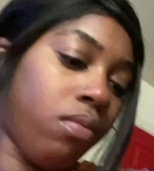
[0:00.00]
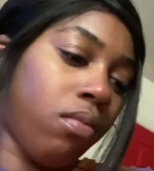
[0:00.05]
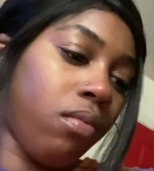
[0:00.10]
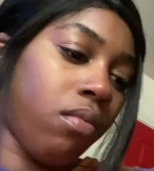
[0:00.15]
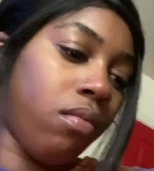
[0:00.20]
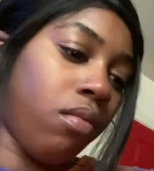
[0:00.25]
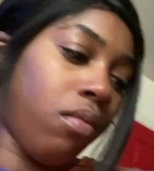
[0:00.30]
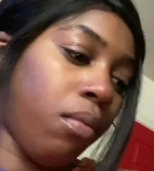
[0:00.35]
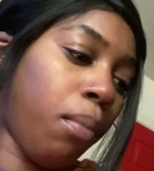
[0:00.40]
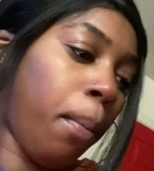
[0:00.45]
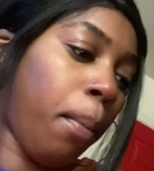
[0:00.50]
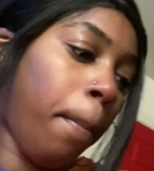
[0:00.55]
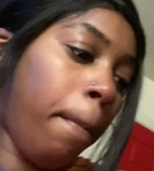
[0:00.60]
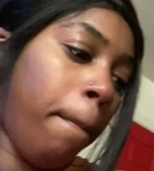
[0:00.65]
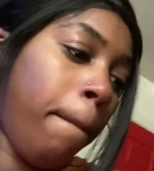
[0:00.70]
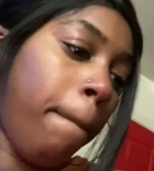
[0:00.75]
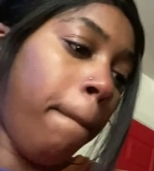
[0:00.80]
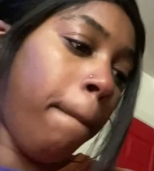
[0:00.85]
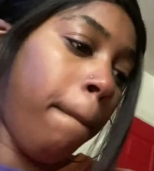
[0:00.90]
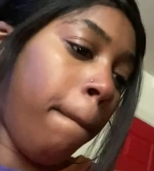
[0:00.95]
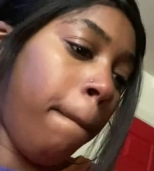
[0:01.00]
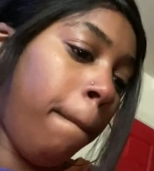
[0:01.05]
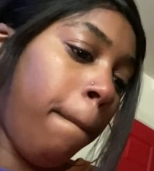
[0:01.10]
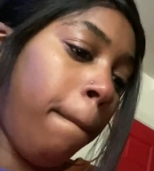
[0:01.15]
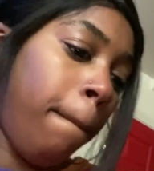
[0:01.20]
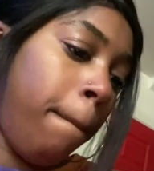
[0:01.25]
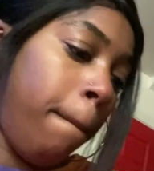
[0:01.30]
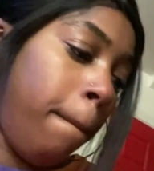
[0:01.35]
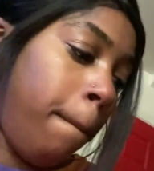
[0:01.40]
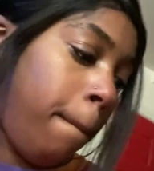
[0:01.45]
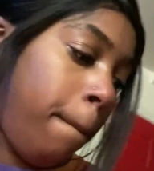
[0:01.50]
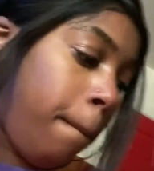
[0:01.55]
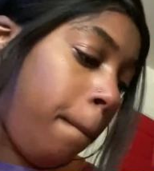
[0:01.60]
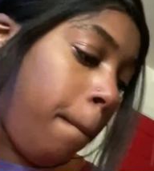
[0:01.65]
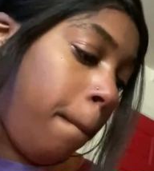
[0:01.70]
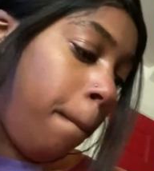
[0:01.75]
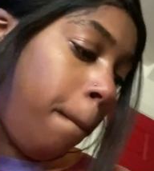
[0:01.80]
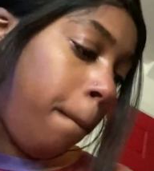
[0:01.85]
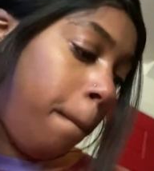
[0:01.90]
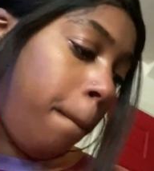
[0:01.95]

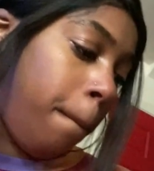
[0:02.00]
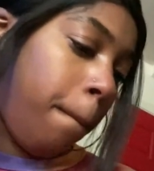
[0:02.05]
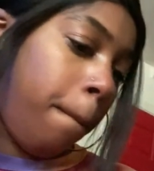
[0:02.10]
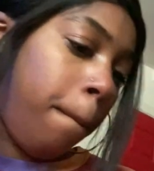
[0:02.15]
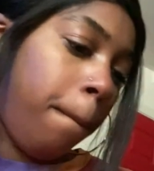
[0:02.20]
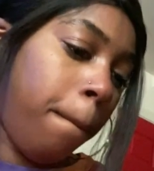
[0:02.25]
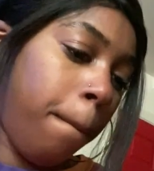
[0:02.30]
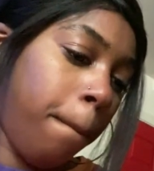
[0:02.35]
Nothing is said.